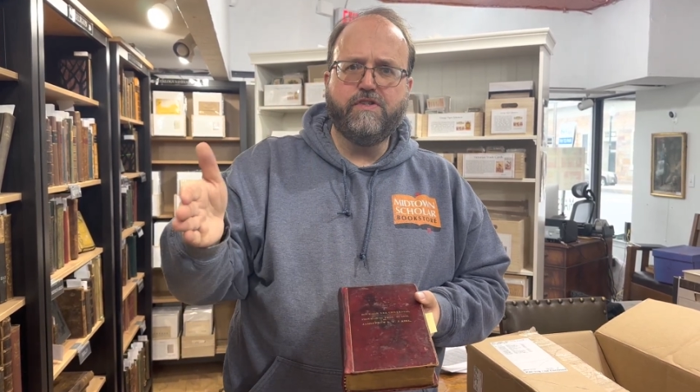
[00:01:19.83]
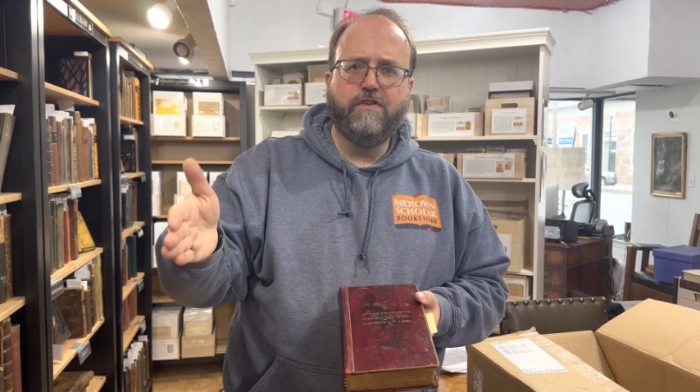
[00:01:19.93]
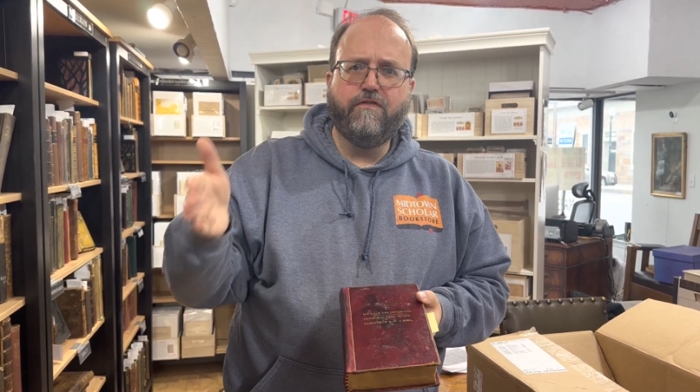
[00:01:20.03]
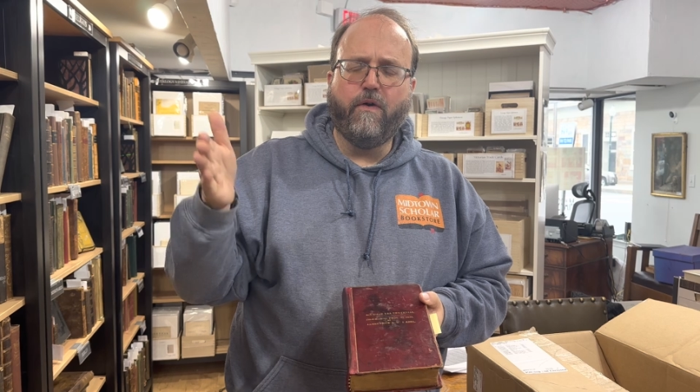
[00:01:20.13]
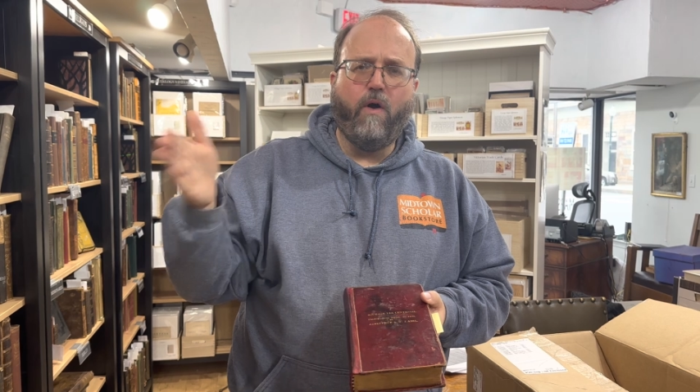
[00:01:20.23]

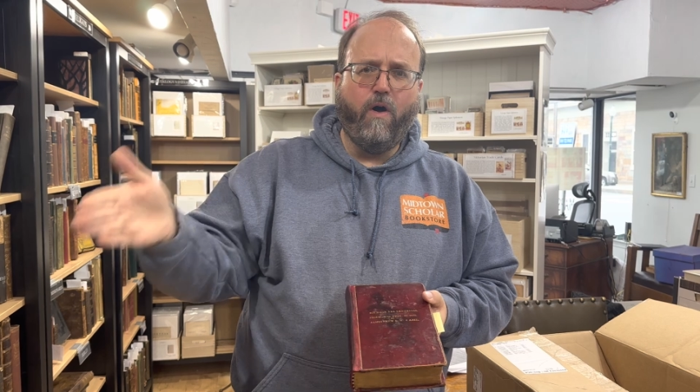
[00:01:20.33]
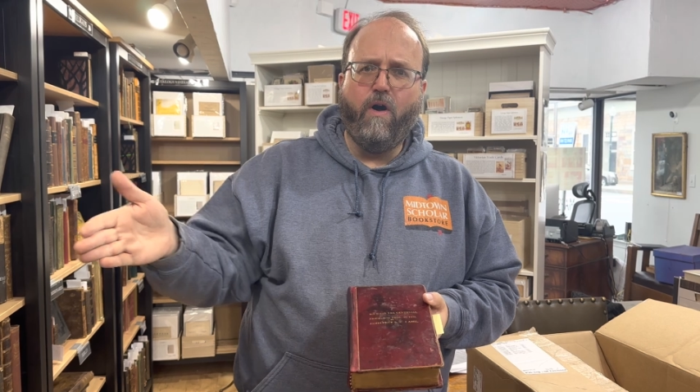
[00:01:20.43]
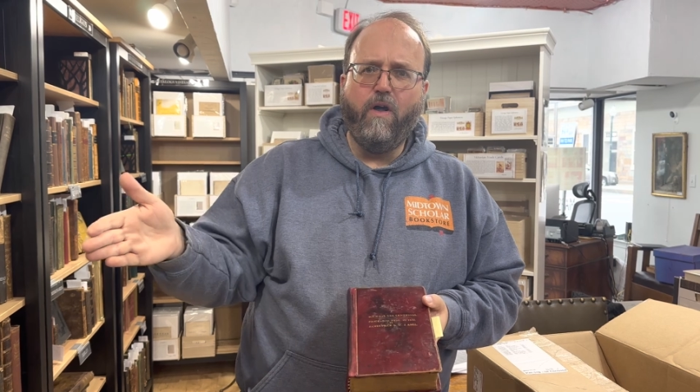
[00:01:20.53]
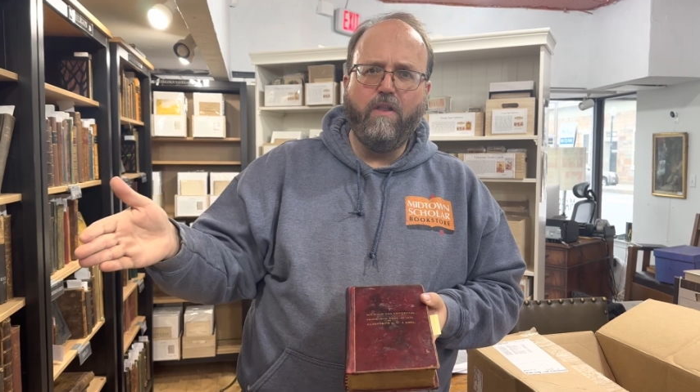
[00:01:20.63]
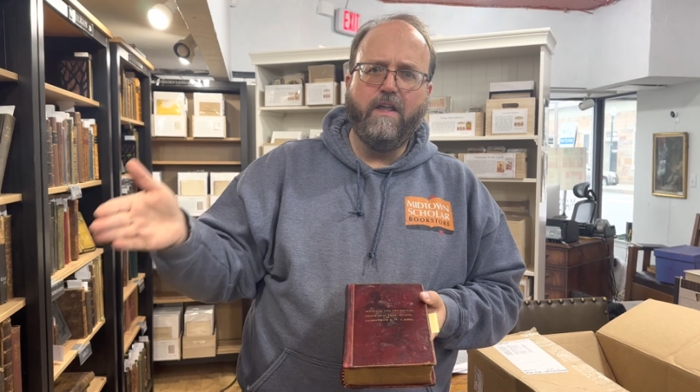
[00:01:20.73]
for
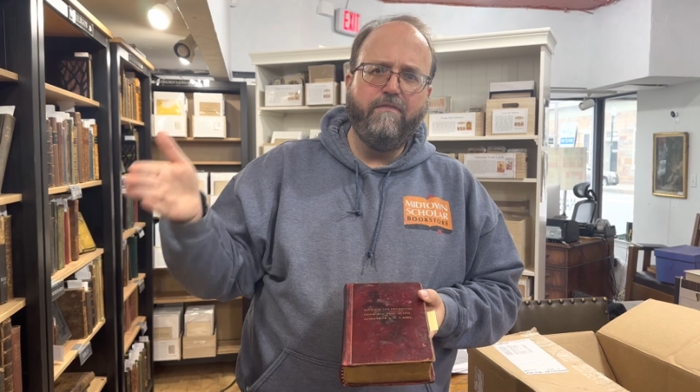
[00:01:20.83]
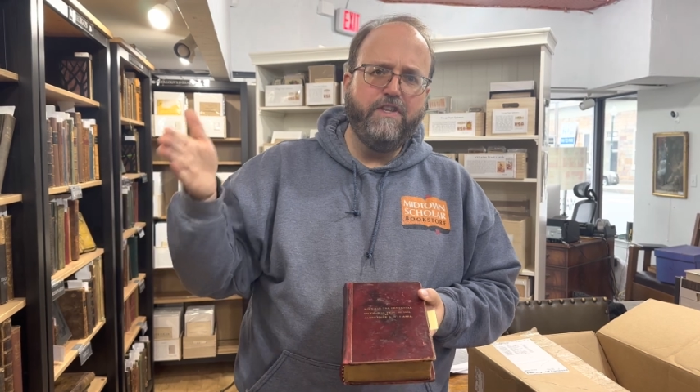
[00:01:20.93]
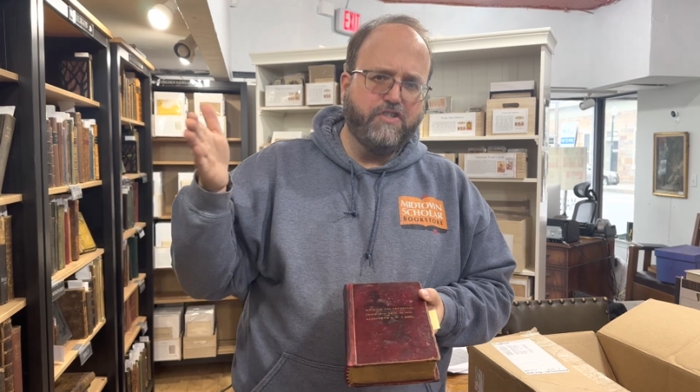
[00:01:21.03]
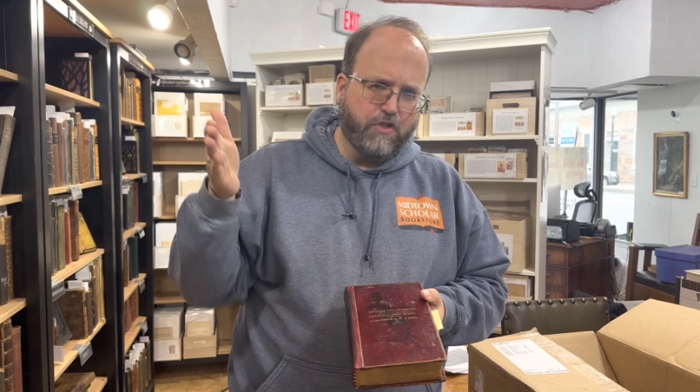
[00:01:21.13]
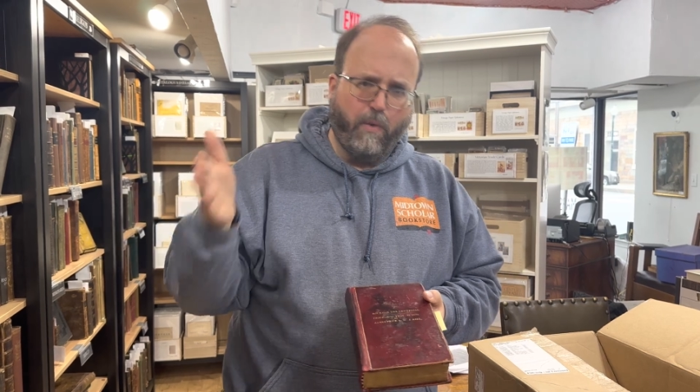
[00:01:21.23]
all of the
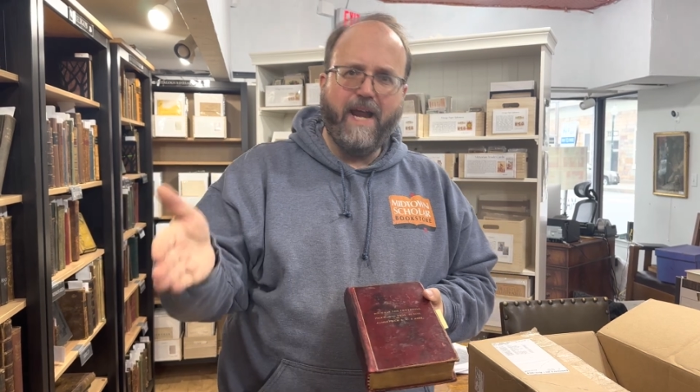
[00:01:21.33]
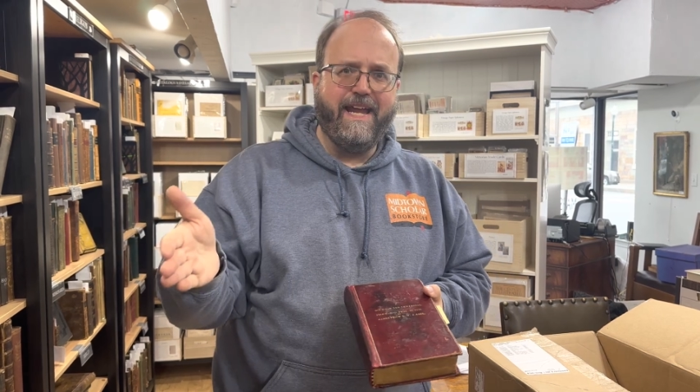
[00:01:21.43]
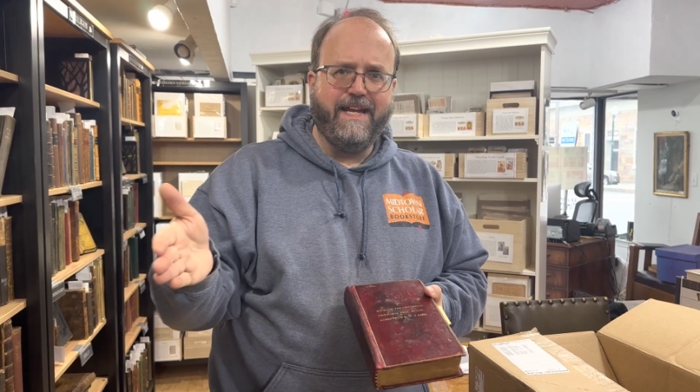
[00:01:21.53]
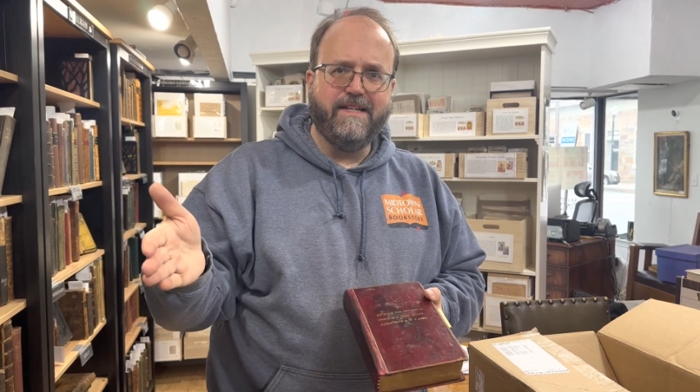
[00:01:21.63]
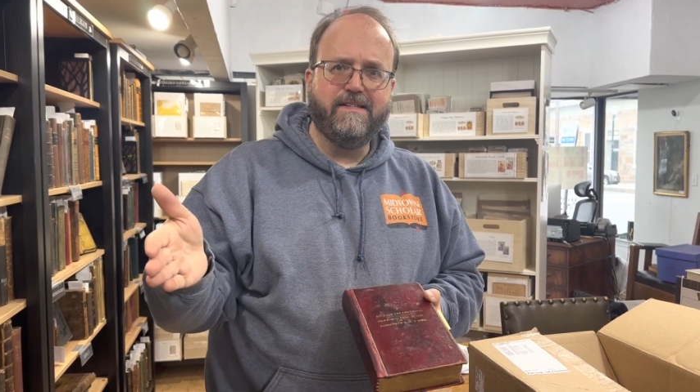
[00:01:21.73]

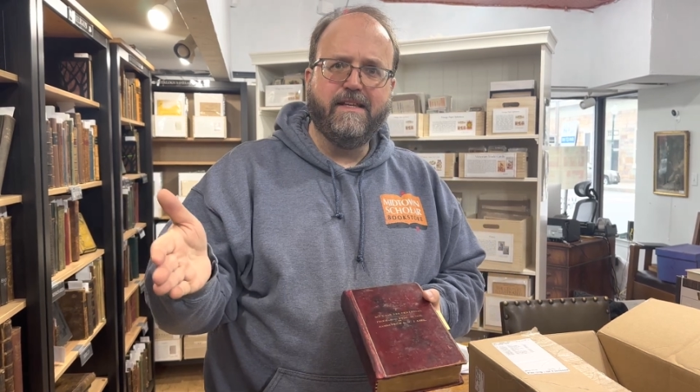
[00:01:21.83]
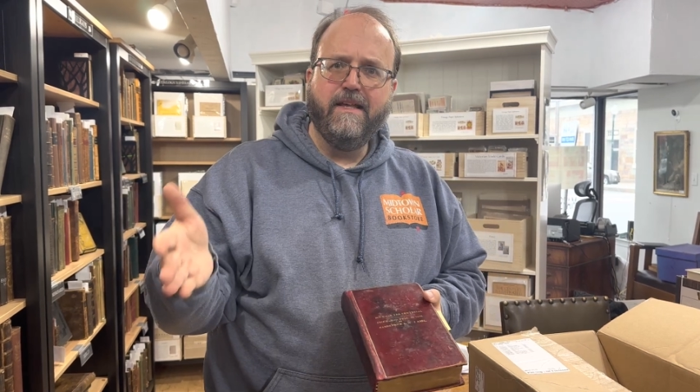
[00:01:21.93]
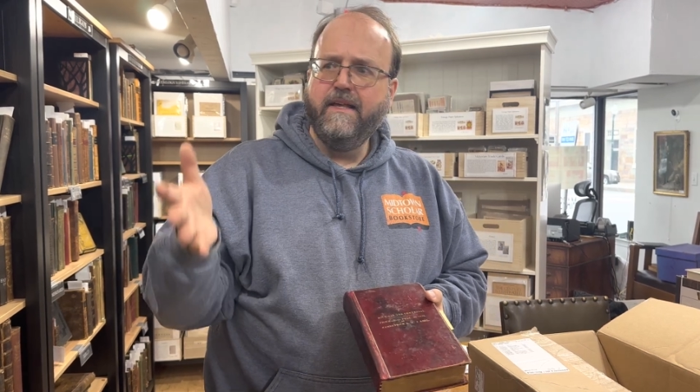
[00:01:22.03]
trades